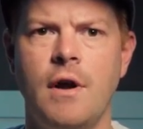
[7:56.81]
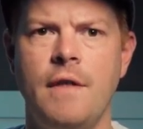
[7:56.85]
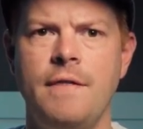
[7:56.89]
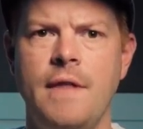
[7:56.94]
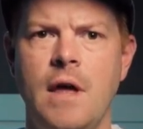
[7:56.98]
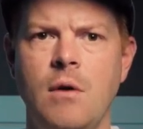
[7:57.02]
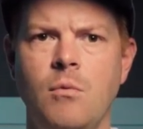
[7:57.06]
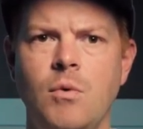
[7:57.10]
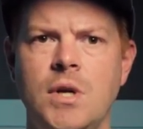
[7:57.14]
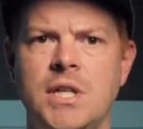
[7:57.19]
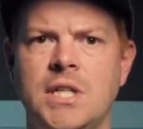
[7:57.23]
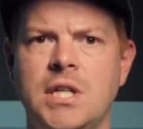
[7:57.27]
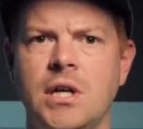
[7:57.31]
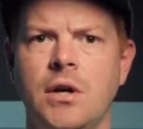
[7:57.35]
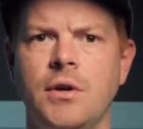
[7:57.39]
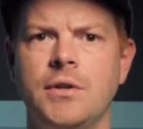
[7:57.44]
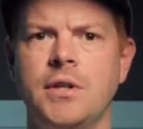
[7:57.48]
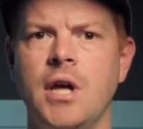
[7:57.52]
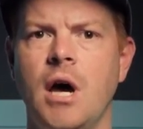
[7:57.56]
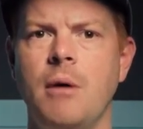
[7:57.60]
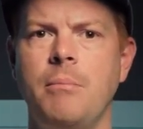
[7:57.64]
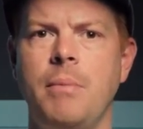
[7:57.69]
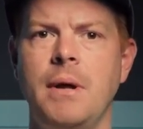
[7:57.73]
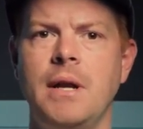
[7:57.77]
and then we tilt
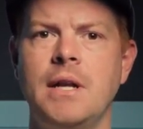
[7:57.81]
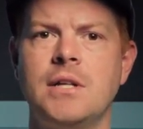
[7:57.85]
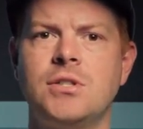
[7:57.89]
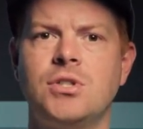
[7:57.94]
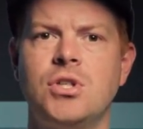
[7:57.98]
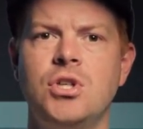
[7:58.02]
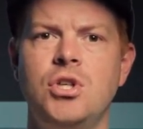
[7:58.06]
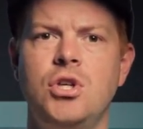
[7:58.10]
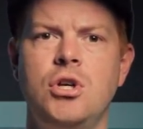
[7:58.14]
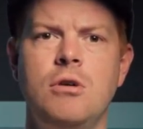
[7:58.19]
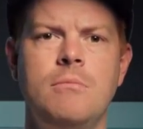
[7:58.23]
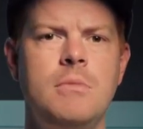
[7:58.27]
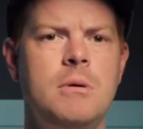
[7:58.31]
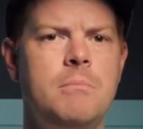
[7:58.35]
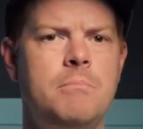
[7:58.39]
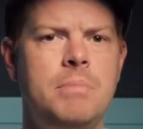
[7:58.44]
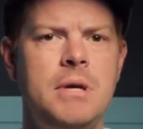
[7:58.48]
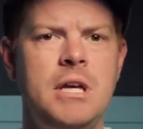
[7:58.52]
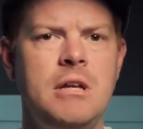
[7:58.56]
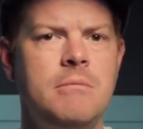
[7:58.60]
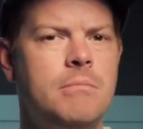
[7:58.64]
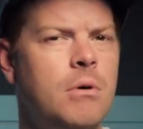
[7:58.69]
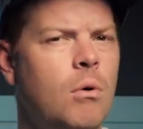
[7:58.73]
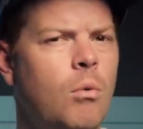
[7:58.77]
up and it's a human
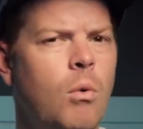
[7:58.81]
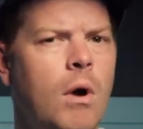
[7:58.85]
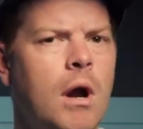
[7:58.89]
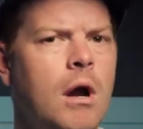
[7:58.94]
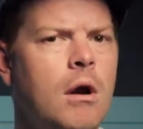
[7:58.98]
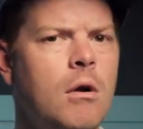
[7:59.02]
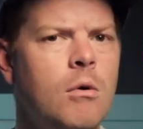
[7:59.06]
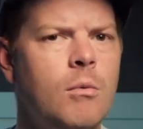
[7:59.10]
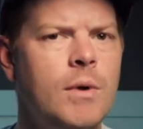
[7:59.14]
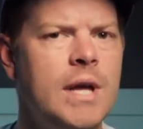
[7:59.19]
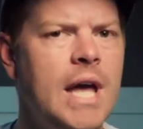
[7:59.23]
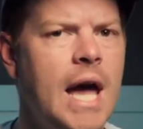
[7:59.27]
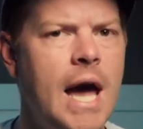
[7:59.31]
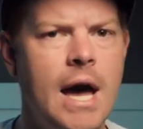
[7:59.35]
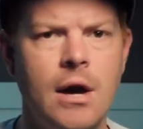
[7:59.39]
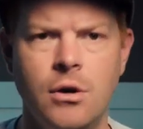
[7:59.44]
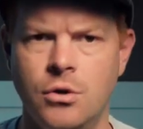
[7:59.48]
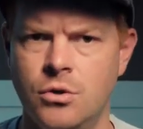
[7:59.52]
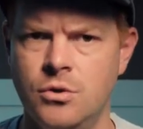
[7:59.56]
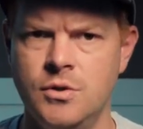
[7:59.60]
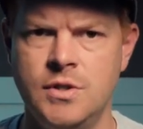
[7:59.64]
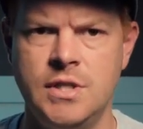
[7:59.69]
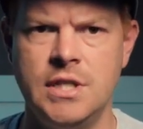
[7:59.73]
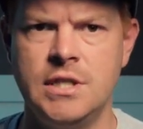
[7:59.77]
being, but where are we at?
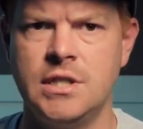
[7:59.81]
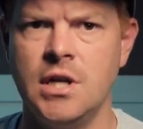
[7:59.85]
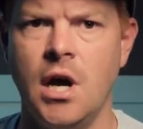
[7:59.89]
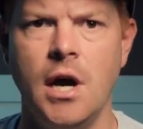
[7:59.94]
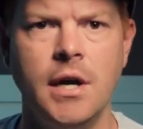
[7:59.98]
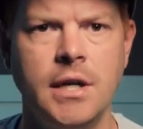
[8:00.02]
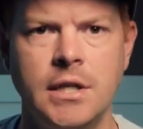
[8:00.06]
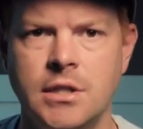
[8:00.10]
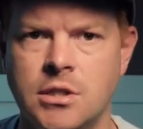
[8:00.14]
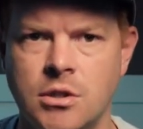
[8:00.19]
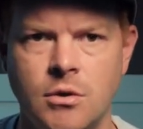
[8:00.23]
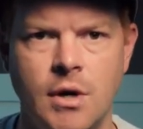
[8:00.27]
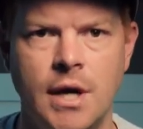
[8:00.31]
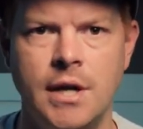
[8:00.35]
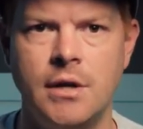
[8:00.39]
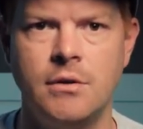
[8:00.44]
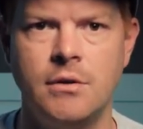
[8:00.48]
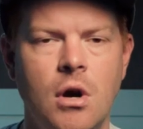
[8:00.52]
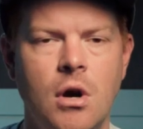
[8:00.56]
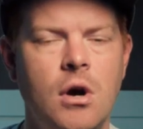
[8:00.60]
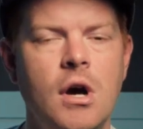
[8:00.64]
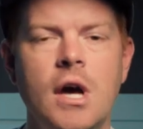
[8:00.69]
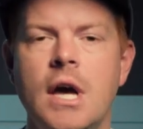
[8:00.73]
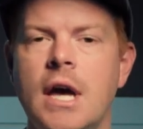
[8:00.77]
Who's he talking to?
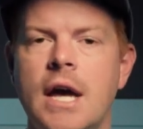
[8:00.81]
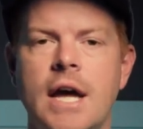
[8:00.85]
know.